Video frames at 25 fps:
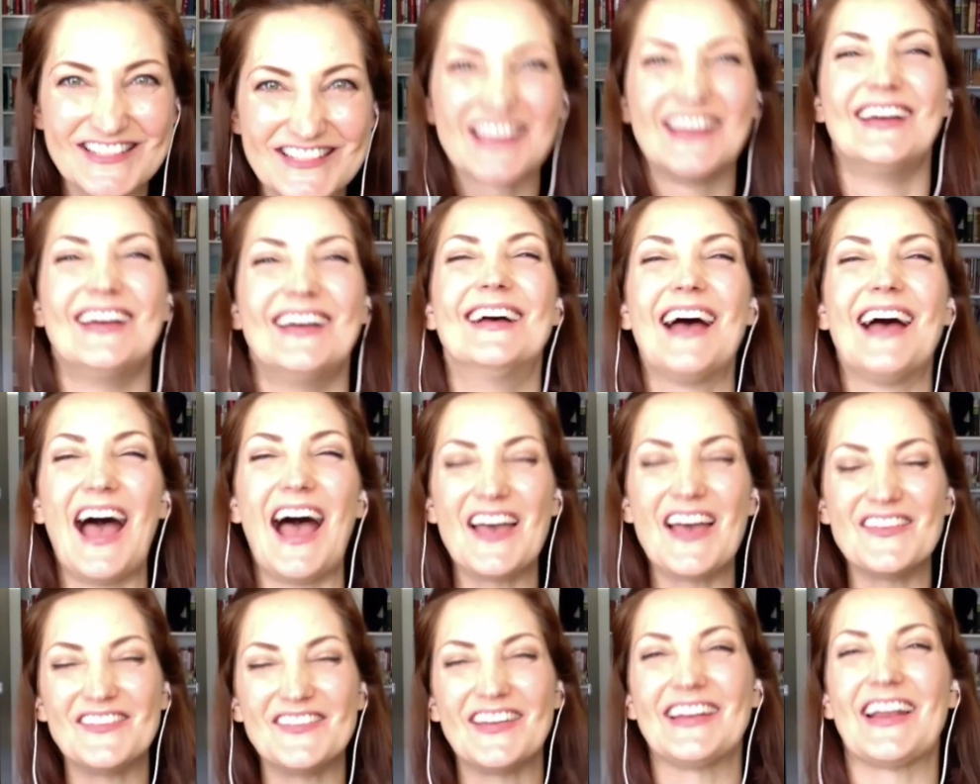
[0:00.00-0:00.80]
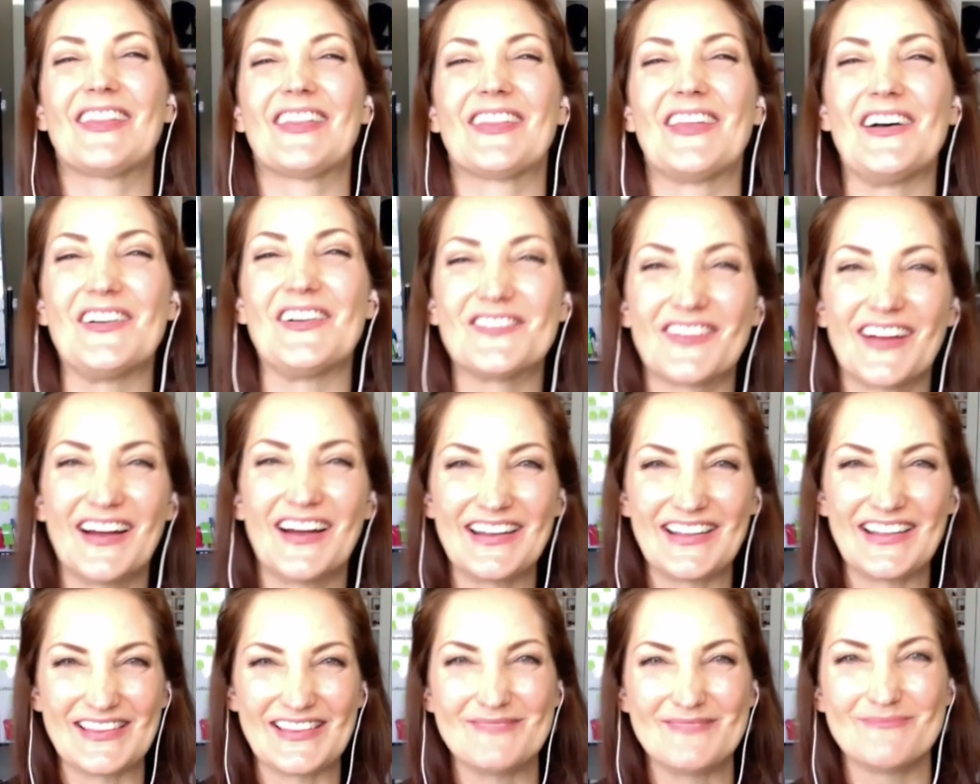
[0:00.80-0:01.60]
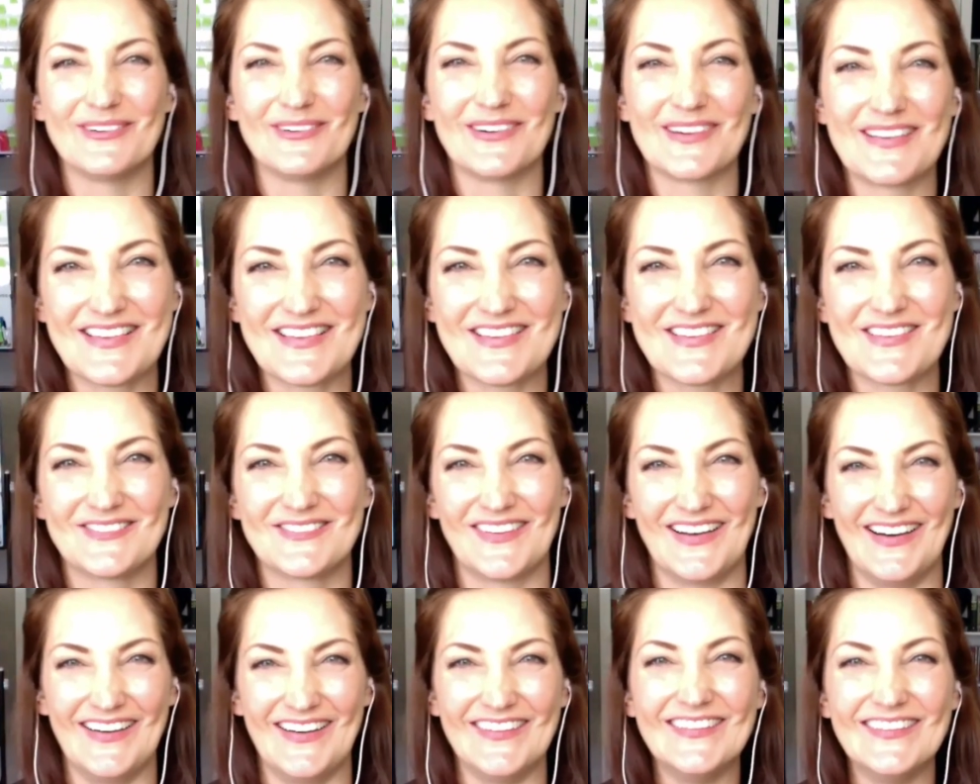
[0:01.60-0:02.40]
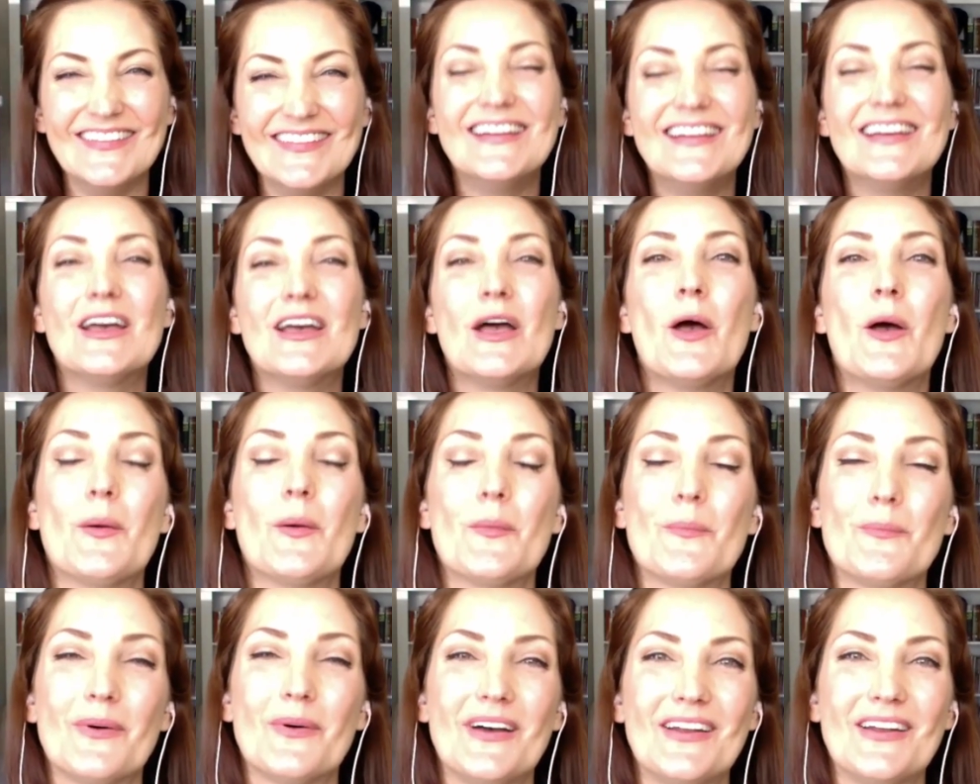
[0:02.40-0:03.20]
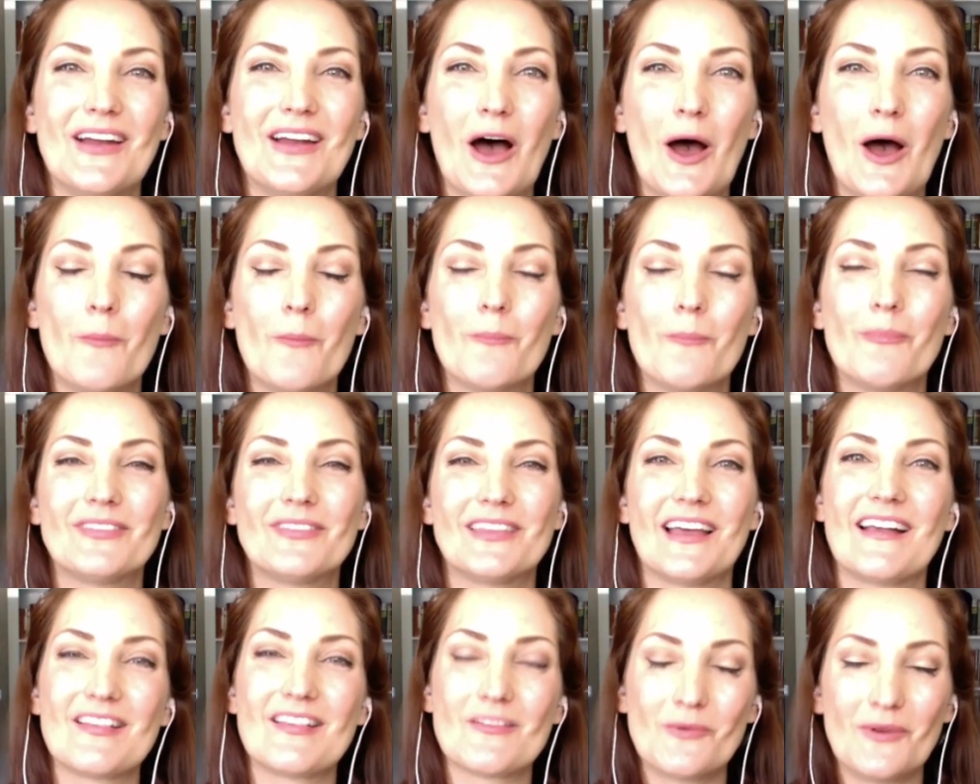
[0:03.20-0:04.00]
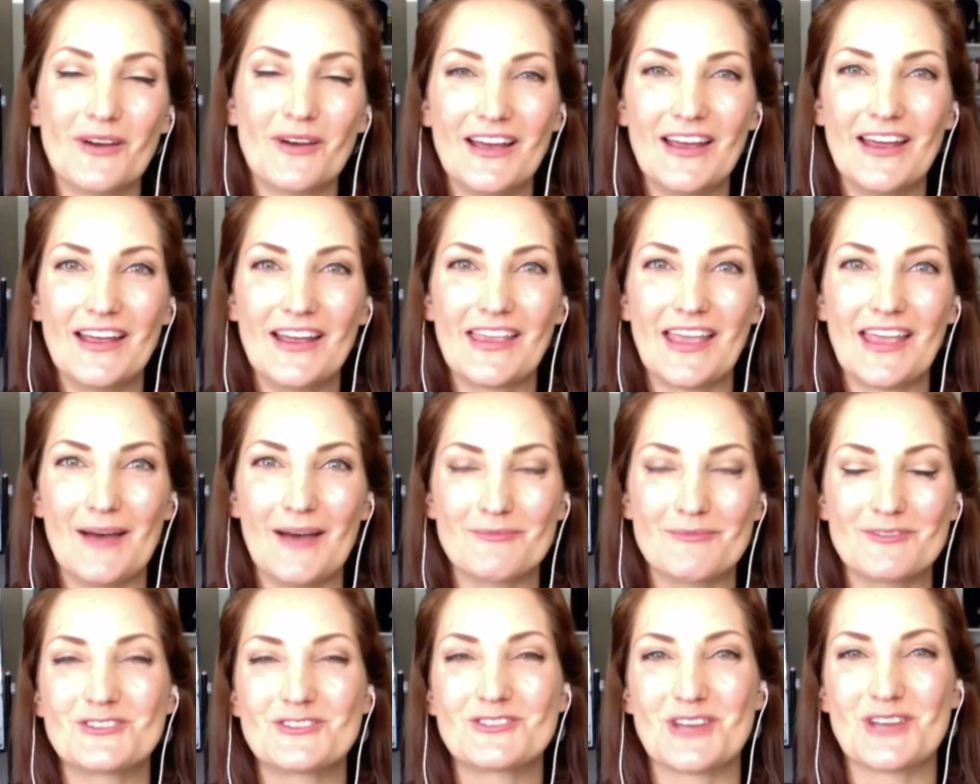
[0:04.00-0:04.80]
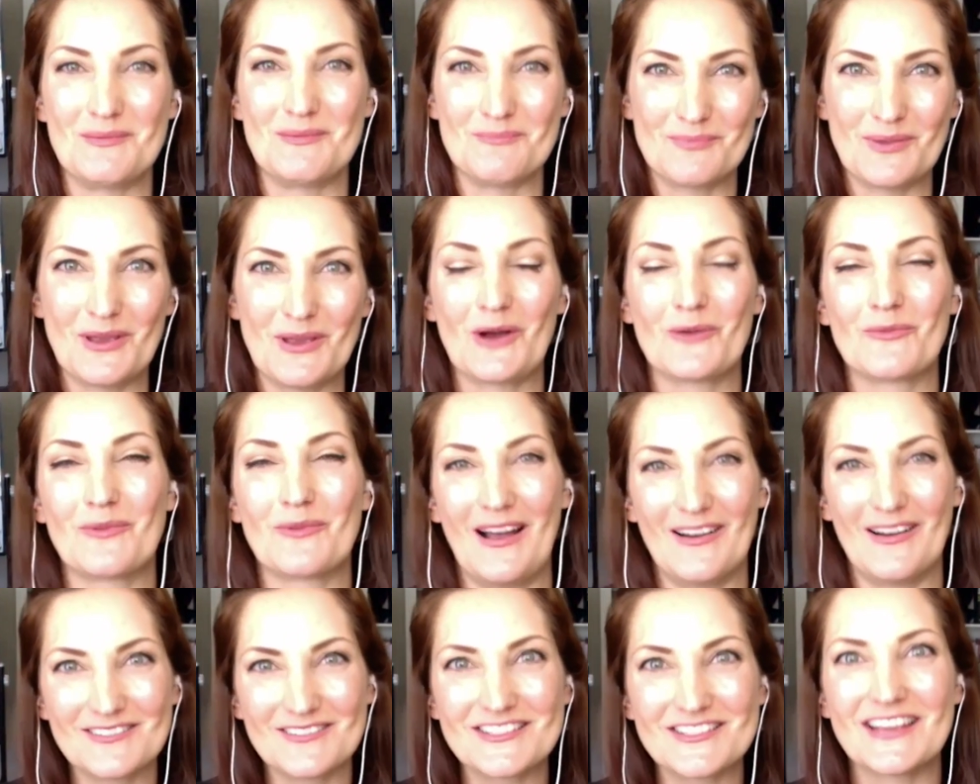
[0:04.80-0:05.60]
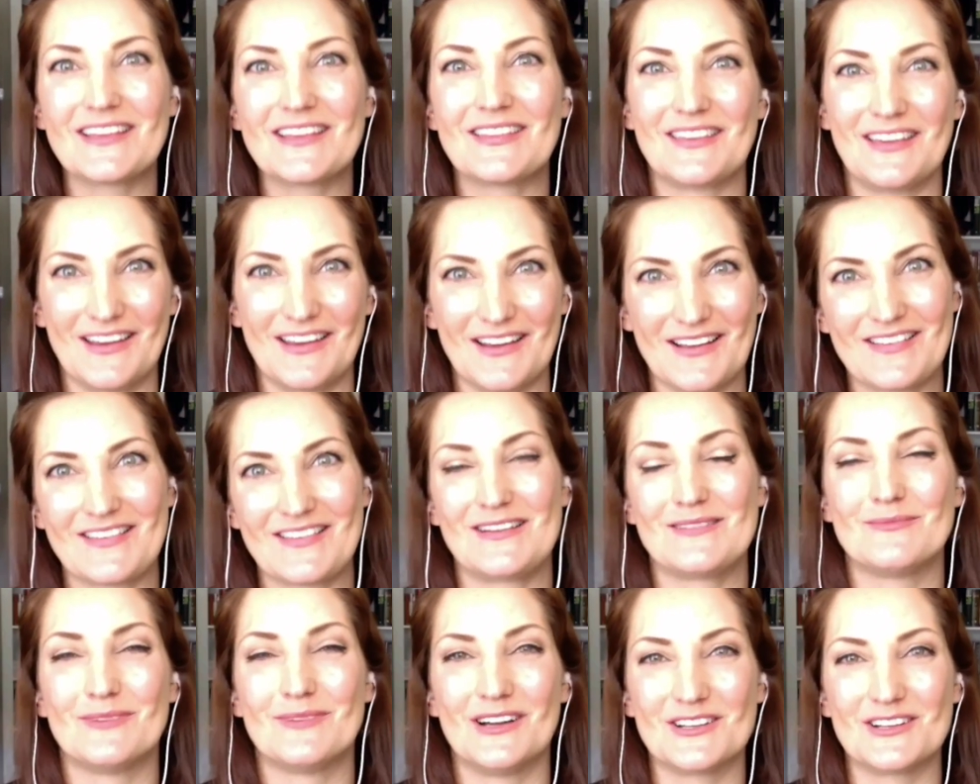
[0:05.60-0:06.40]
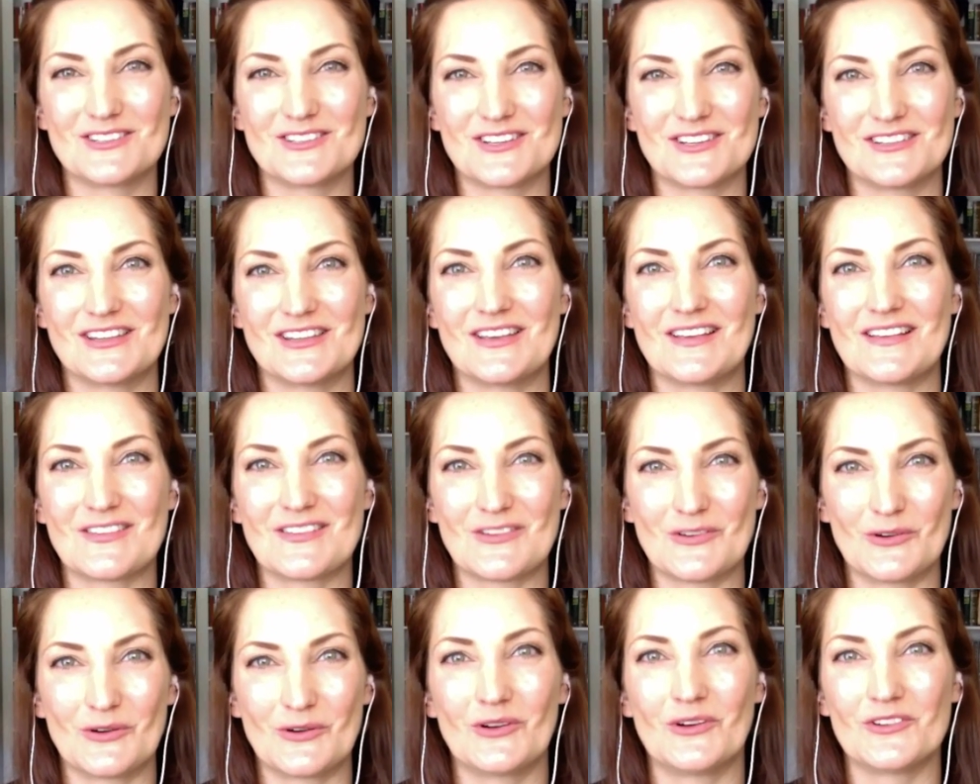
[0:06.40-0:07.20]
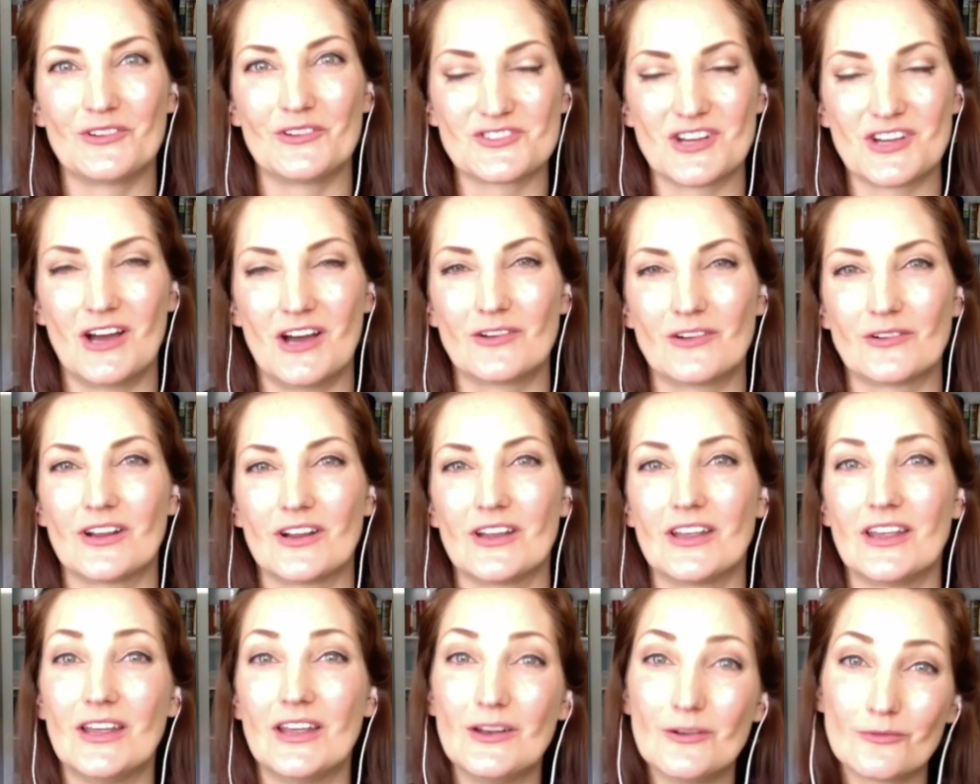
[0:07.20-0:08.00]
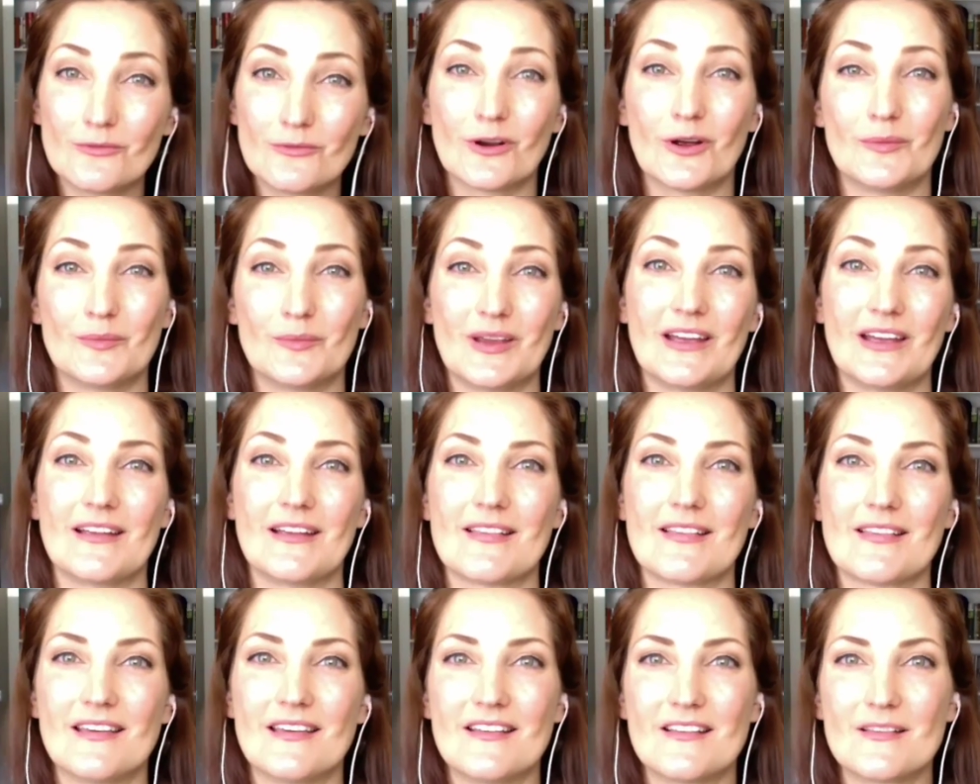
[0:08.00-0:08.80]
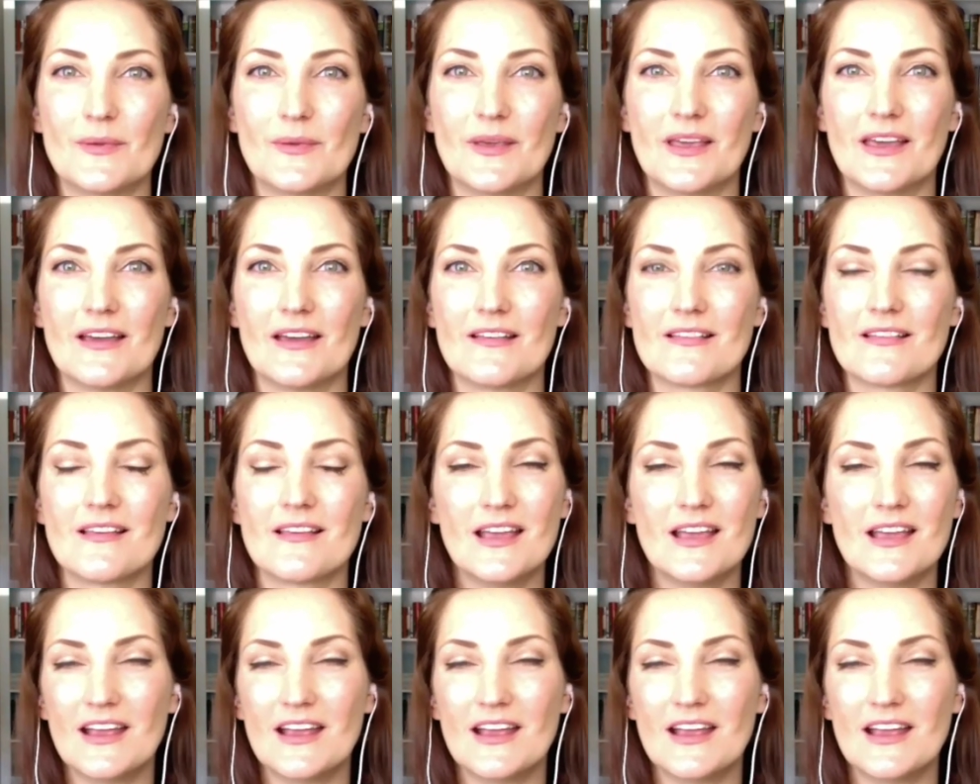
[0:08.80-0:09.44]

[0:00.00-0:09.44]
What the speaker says: I mean, I love writing the books as well, but that's why I kept jumping around, I think, so much in the historical genre in romance, is because